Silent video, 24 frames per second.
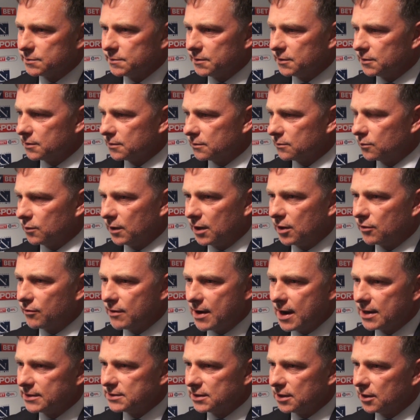But we
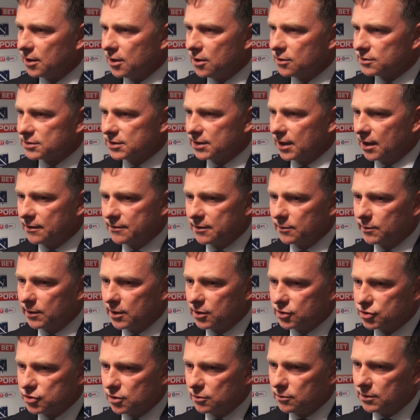created a lot today. I think we
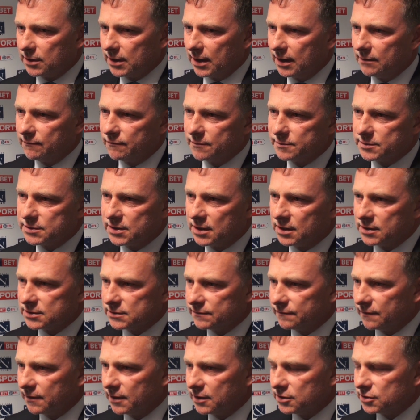control the game from start
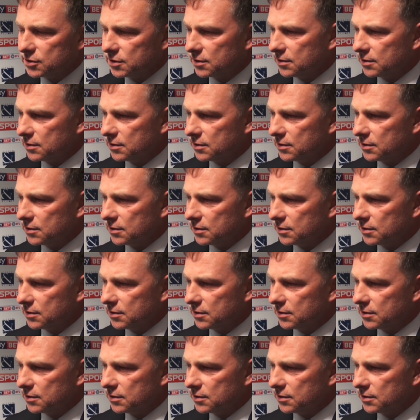to finish.